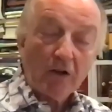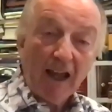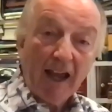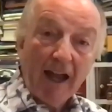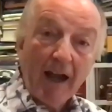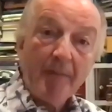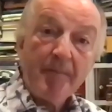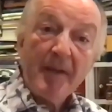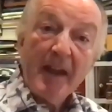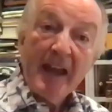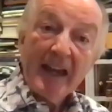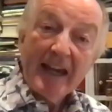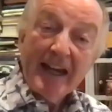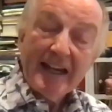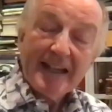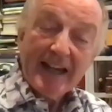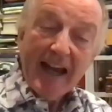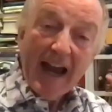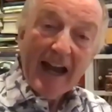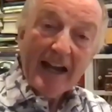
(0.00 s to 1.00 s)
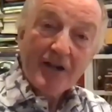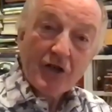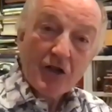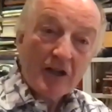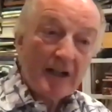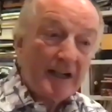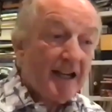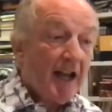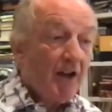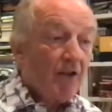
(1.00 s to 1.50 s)
there, it's
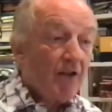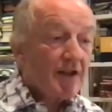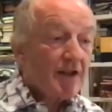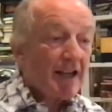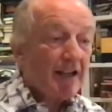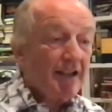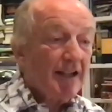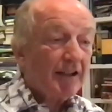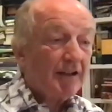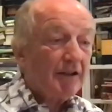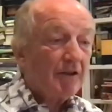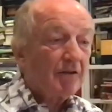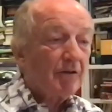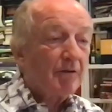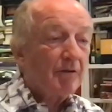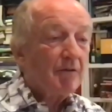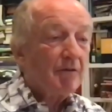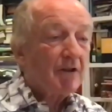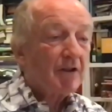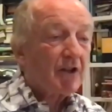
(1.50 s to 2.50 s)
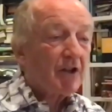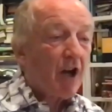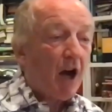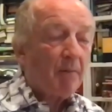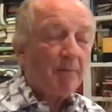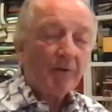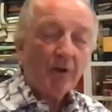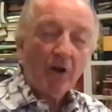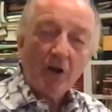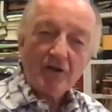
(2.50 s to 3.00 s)
actually, there's a little
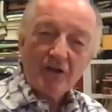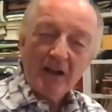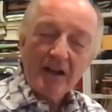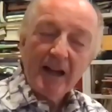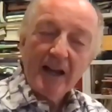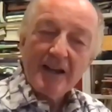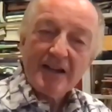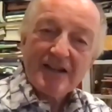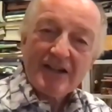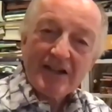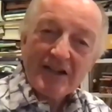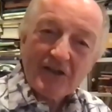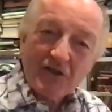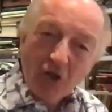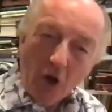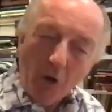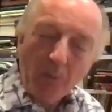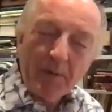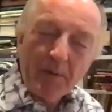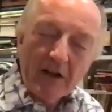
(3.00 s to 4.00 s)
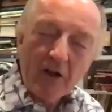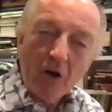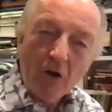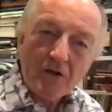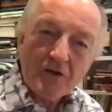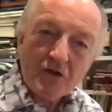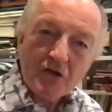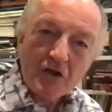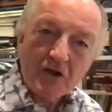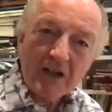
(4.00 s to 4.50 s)
carbon dioxide stopping
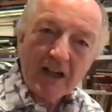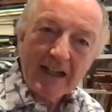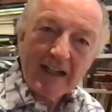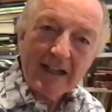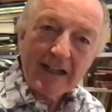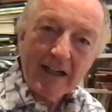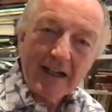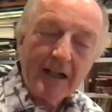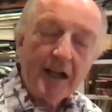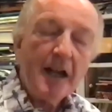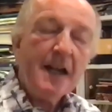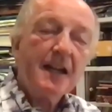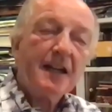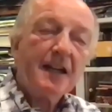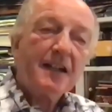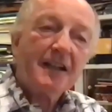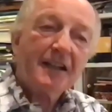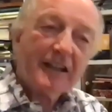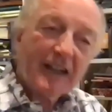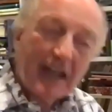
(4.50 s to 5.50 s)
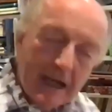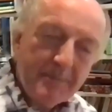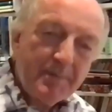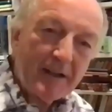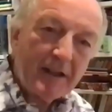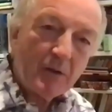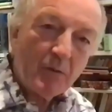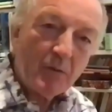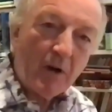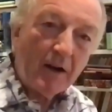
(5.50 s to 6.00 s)
oxygen getting in,
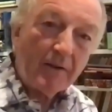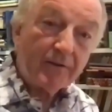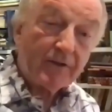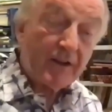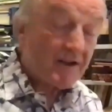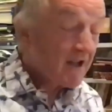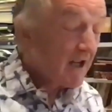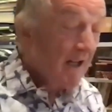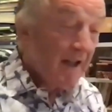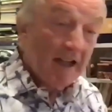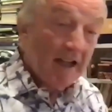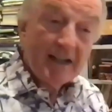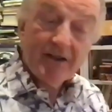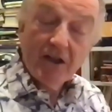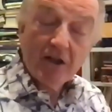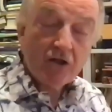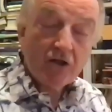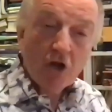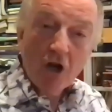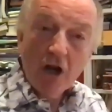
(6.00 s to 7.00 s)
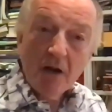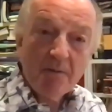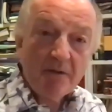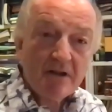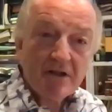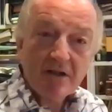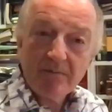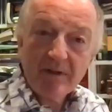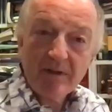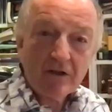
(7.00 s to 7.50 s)
keeping the wine fresh. The Germans
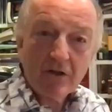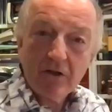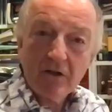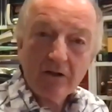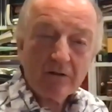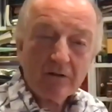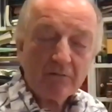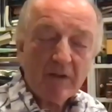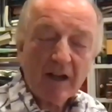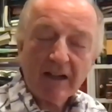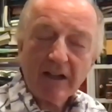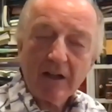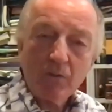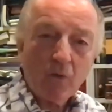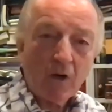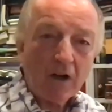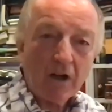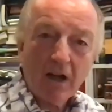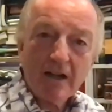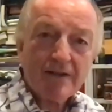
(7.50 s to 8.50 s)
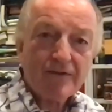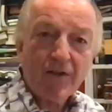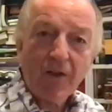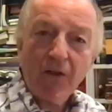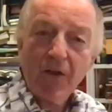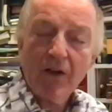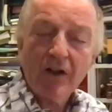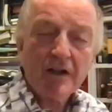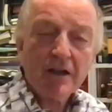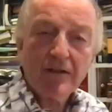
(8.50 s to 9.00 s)
have been making wine like this for
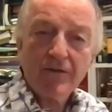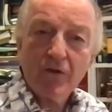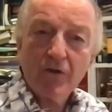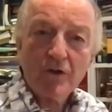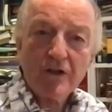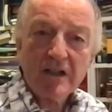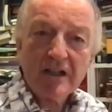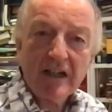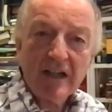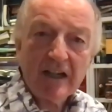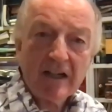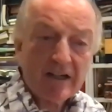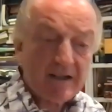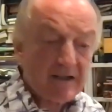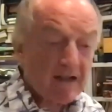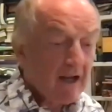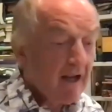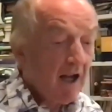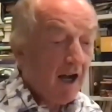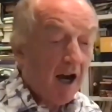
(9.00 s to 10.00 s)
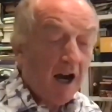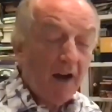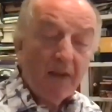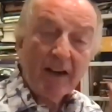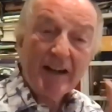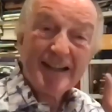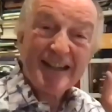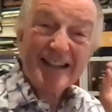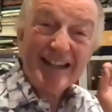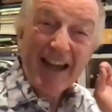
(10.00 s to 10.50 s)
30 or 40 years. I think
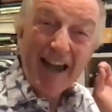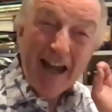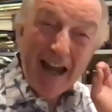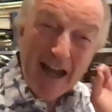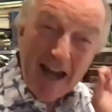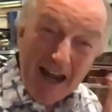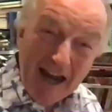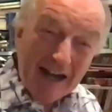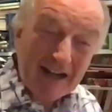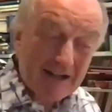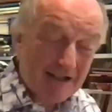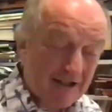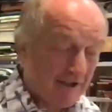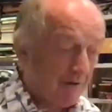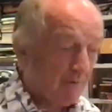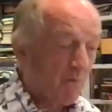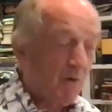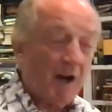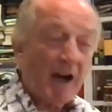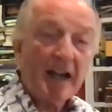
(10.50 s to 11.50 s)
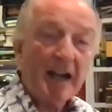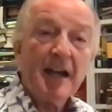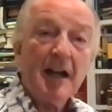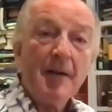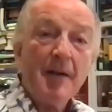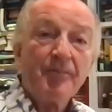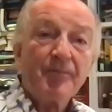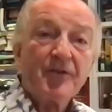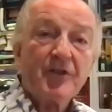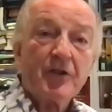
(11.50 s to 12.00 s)
it's an excellent way
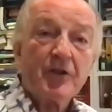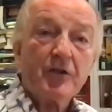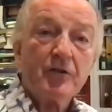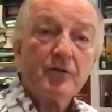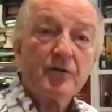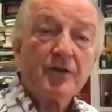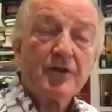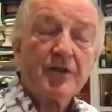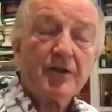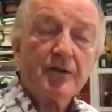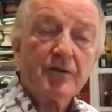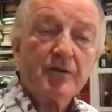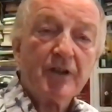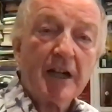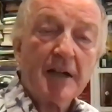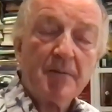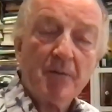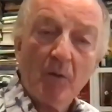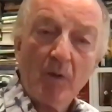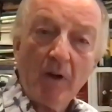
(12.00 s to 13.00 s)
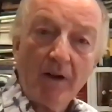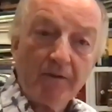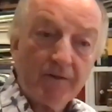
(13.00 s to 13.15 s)
to keep the wine